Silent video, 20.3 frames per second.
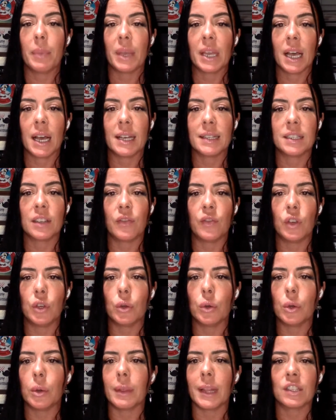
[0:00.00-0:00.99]
Because if
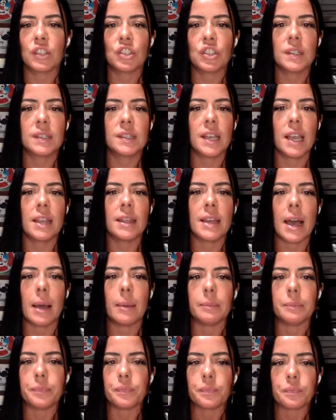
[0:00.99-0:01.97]
you, let's just say
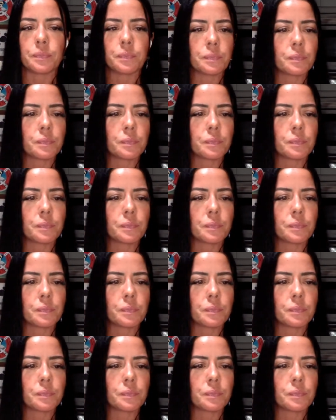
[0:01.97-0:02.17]
that